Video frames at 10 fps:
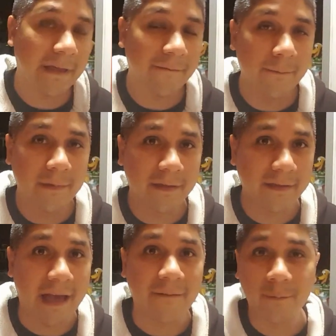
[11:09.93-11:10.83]
see from the
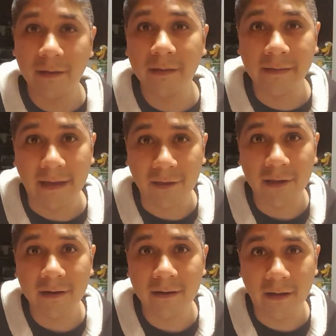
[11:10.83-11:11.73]
staff
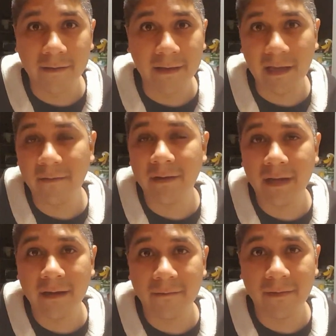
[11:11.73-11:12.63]
presentation on the
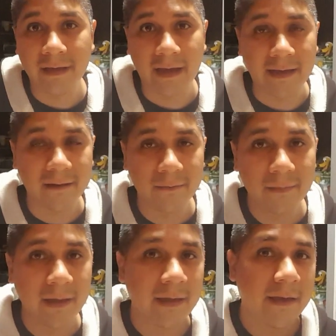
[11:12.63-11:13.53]
evening of the
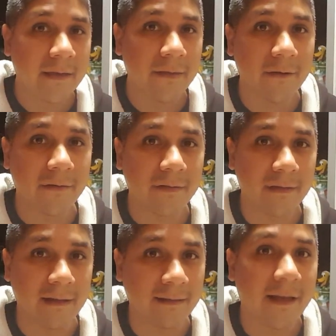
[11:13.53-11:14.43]
item,
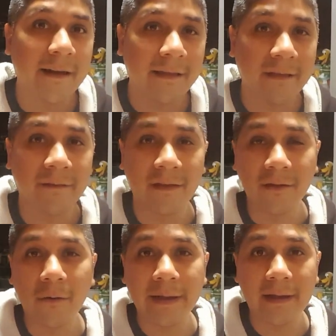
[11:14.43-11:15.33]
there's a lot of stuff that's
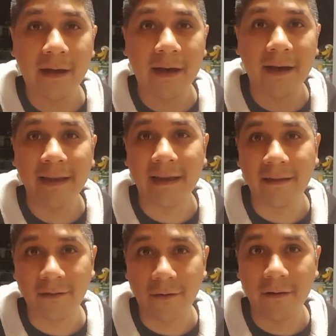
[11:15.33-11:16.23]
going on and
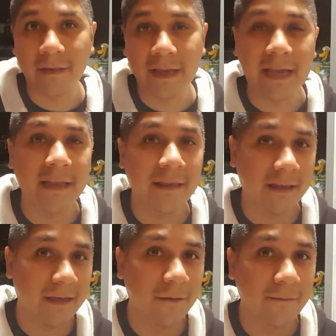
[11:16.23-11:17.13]
is currently in the
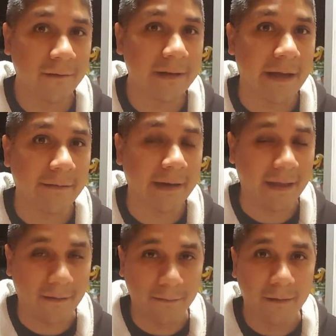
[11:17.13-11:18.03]
queue for
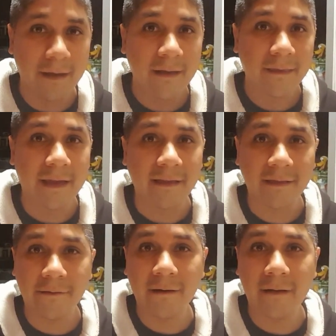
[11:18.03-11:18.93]
downtown
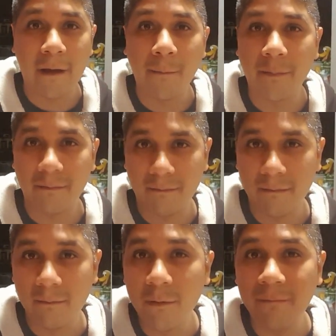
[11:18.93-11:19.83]
that's going to help
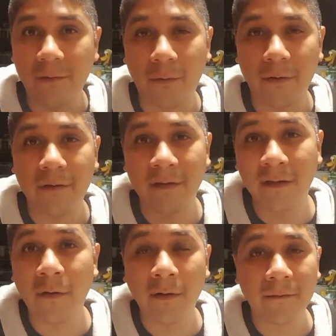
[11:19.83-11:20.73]
move towards
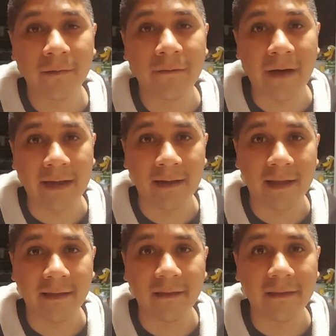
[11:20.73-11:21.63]
this goal of
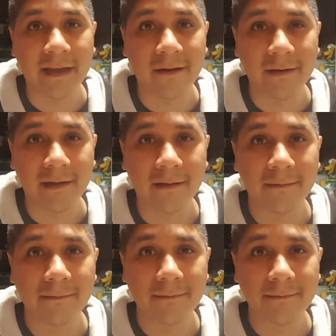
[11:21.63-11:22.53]
revitalizing the area.